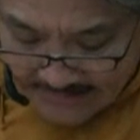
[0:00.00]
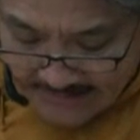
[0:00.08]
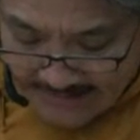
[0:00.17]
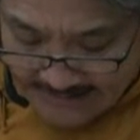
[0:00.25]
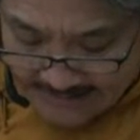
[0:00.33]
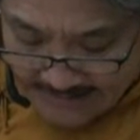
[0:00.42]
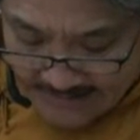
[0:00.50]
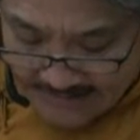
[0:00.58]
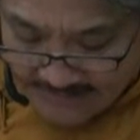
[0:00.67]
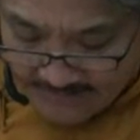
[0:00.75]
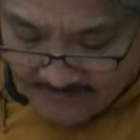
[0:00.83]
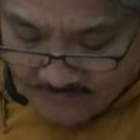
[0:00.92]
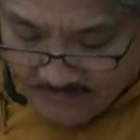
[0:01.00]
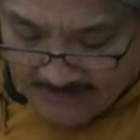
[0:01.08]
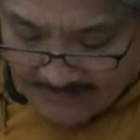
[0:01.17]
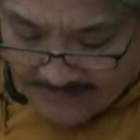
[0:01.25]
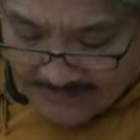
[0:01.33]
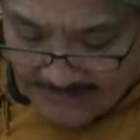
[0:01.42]
get
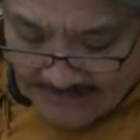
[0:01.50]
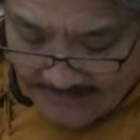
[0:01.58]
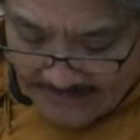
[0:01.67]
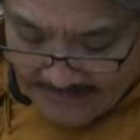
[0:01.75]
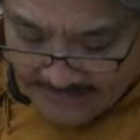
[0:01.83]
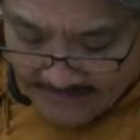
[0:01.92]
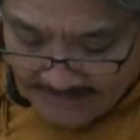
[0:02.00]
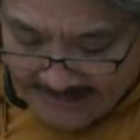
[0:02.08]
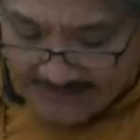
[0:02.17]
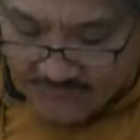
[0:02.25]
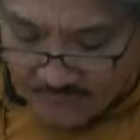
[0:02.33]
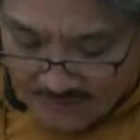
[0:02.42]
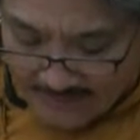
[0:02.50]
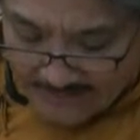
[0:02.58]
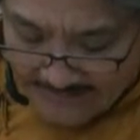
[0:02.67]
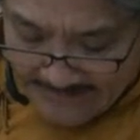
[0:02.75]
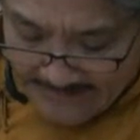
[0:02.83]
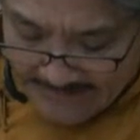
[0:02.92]
well, get well
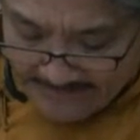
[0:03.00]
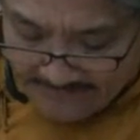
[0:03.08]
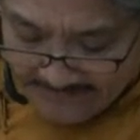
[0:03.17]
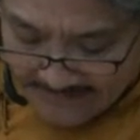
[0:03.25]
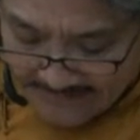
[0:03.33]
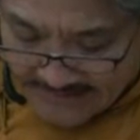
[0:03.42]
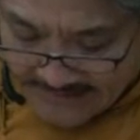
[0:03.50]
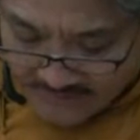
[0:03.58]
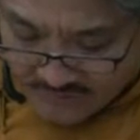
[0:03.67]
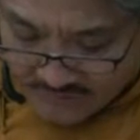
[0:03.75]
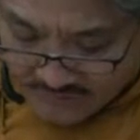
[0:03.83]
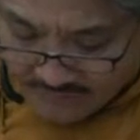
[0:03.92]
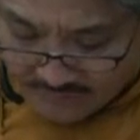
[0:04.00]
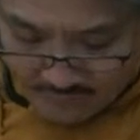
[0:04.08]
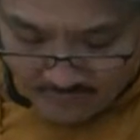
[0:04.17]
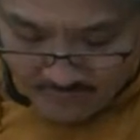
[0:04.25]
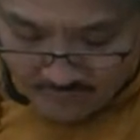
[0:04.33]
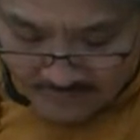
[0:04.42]
if he does not
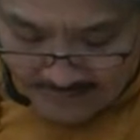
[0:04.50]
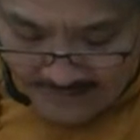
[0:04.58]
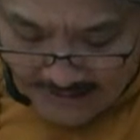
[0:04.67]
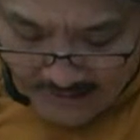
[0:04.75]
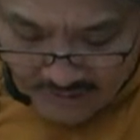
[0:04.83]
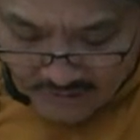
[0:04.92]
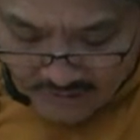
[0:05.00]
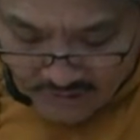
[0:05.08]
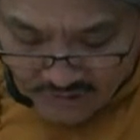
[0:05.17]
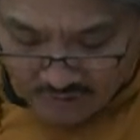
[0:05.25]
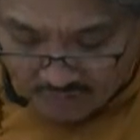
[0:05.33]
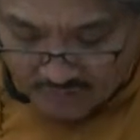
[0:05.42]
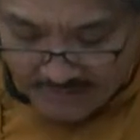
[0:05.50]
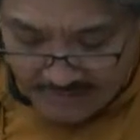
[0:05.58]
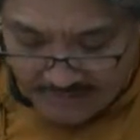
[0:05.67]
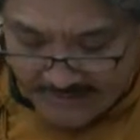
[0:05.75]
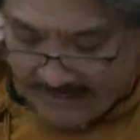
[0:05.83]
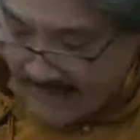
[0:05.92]
follow the
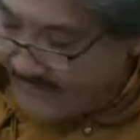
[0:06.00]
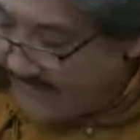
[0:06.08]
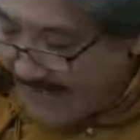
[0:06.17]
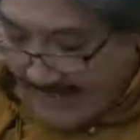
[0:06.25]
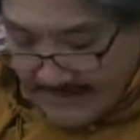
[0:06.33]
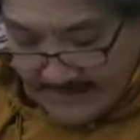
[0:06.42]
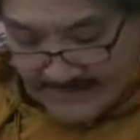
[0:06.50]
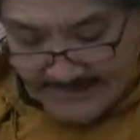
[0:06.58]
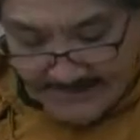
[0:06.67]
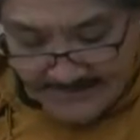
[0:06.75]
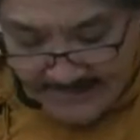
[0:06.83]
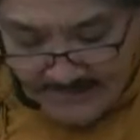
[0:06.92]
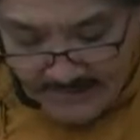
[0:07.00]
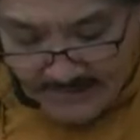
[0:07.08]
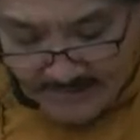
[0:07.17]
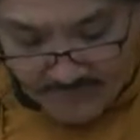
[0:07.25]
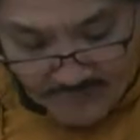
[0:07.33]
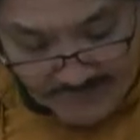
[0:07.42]
doctor's advice? Uh,
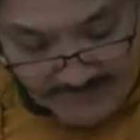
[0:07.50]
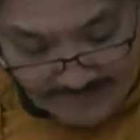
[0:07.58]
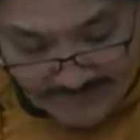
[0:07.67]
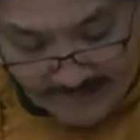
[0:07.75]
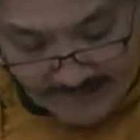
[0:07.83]
47,